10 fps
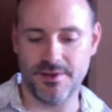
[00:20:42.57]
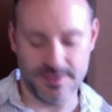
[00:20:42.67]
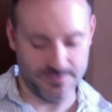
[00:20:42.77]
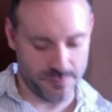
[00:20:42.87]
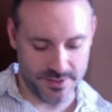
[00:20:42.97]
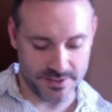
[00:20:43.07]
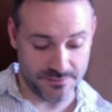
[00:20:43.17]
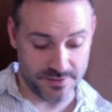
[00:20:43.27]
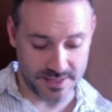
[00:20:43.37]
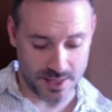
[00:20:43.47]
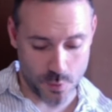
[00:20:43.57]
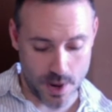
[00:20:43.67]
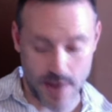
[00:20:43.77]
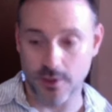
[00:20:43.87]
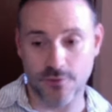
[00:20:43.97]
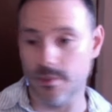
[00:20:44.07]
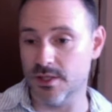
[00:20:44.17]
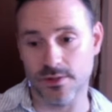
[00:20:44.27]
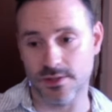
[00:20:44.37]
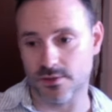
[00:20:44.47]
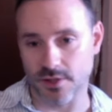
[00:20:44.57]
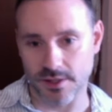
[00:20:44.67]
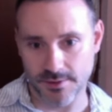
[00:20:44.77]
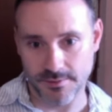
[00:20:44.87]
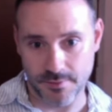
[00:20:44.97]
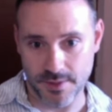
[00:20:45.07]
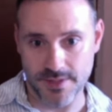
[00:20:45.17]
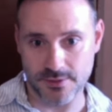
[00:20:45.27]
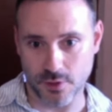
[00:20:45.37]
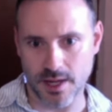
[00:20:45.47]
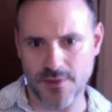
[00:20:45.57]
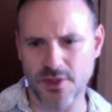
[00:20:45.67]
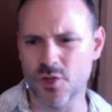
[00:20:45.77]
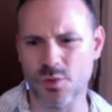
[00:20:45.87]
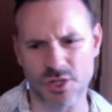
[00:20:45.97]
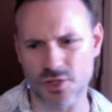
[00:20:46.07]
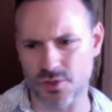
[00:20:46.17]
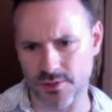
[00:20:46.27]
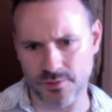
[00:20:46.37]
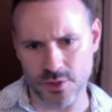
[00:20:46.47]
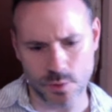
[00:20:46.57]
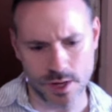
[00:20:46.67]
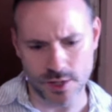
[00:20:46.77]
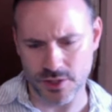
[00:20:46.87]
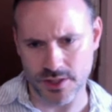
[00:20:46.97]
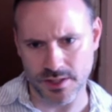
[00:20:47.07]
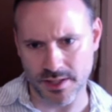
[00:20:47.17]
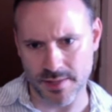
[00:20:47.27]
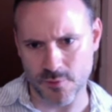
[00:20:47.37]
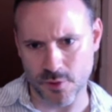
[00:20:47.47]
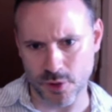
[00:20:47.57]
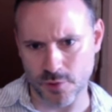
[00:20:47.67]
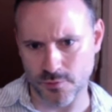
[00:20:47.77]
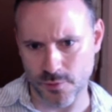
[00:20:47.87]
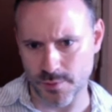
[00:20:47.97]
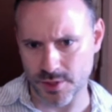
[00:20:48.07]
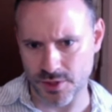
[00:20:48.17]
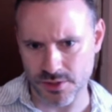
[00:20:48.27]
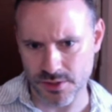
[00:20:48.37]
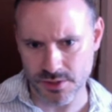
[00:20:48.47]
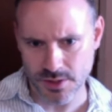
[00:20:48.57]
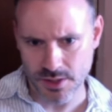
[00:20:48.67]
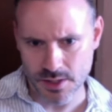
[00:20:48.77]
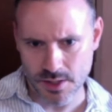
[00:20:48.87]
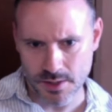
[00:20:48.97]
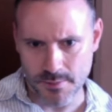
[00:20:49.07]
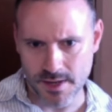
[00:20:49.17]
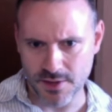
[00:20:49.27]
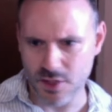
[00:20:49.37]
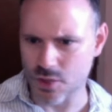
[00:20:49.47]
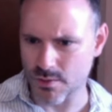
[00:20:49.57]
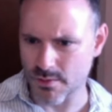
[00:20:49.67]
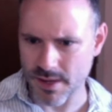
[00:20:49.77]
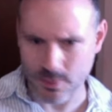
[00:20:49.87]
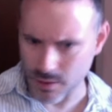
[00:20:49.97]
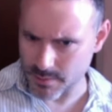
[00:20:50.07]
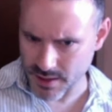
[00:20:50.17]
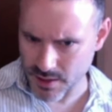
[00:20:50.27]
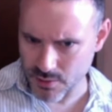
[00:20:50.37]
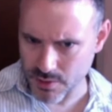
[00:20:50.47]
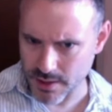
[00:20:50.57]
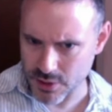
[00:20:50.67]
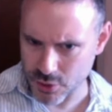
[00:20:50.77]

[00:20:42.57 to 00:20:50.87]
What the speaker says: me there's a fence like Ueno that for me is really strong, really strong. I think she was injured. This is why she didn't came for a lot of competitions. But I think she will be back to Olympic now. I assume